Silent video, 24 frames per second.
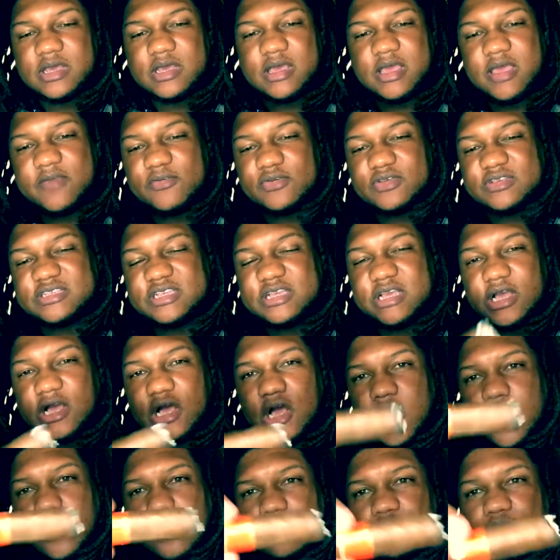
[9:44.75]
If you see a
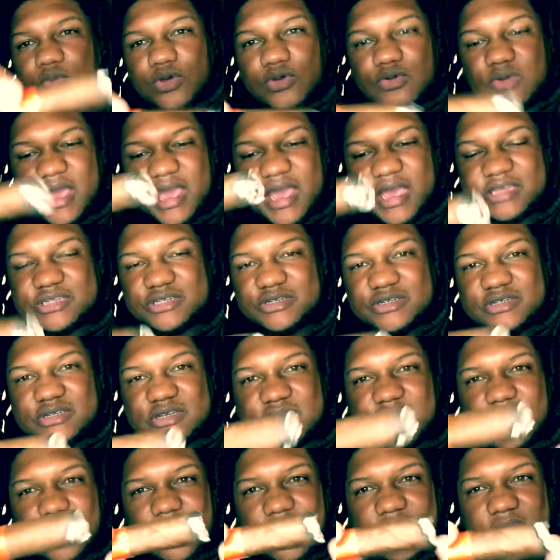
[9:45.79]
cone, when you ash your
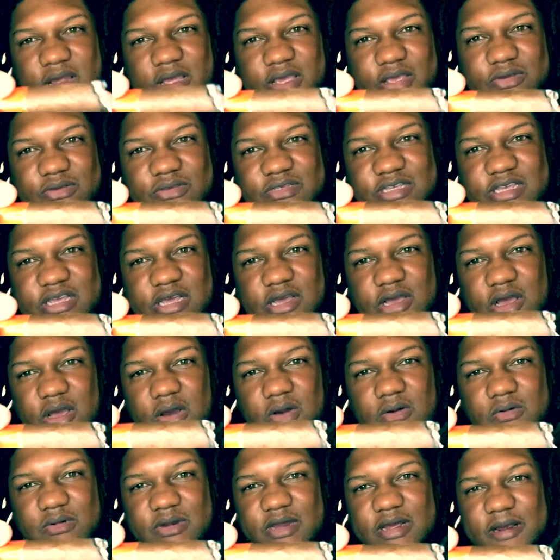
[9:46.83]
cigar and you see a
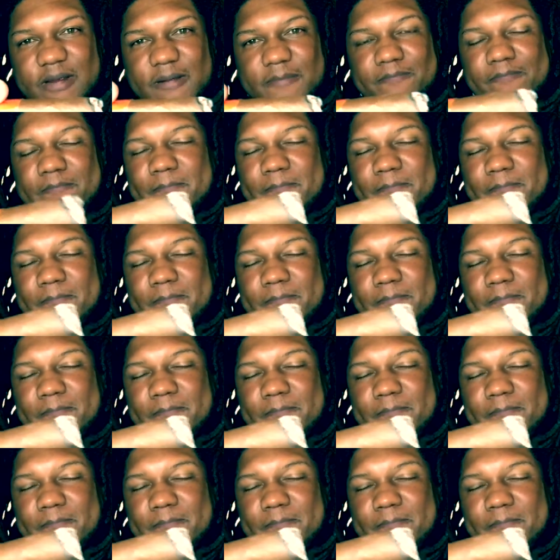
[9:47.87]
cone there,